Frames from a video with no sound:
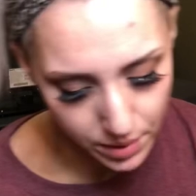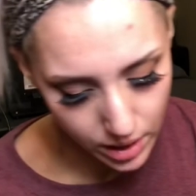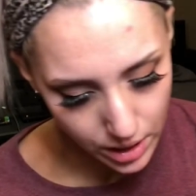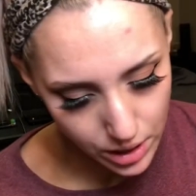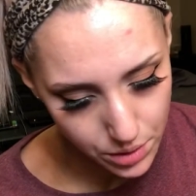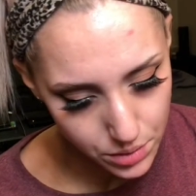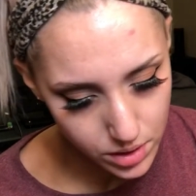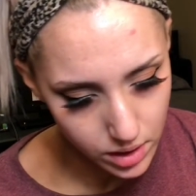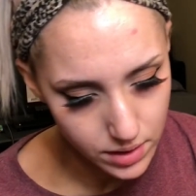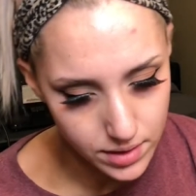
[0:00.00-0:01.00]
gonna use
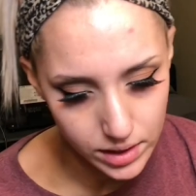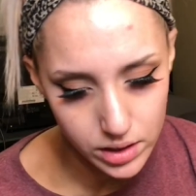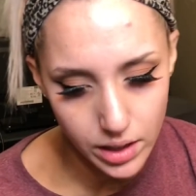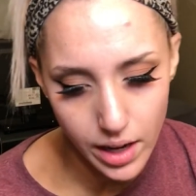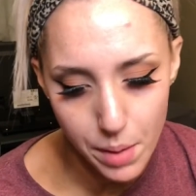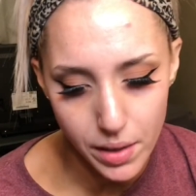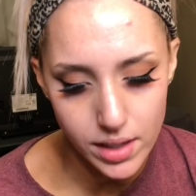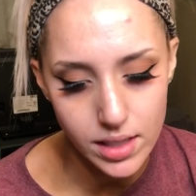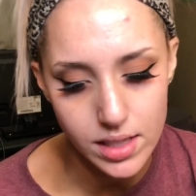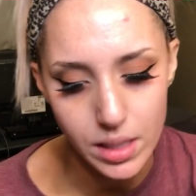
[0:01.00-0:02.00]
concealer today
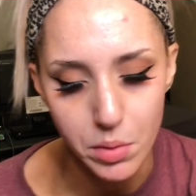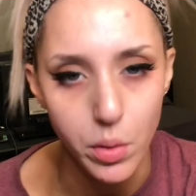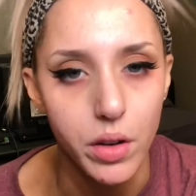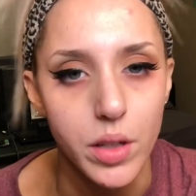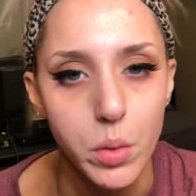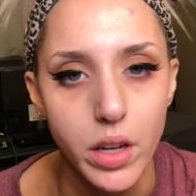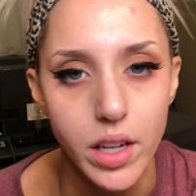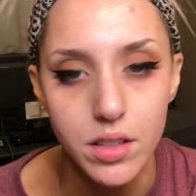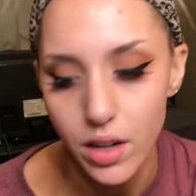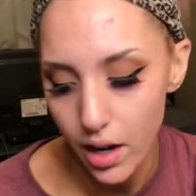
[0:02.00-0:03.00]
because that seemed to work really well
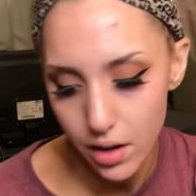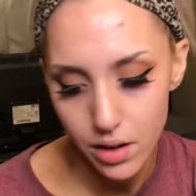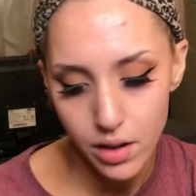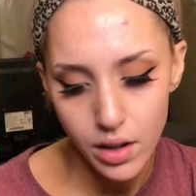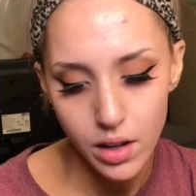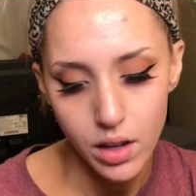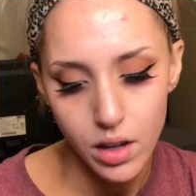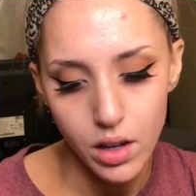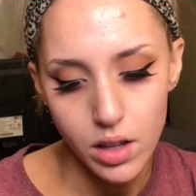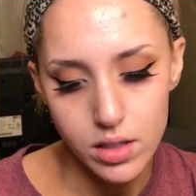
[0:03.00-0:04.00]
yesterday.
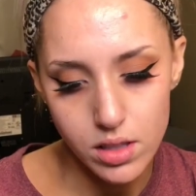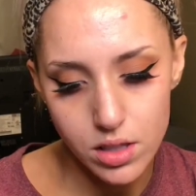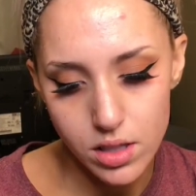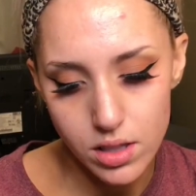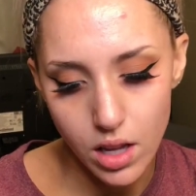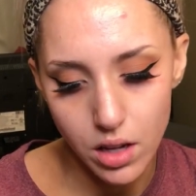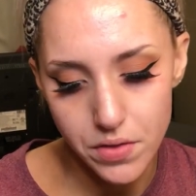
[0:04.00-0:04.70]
This is just the e.l.f.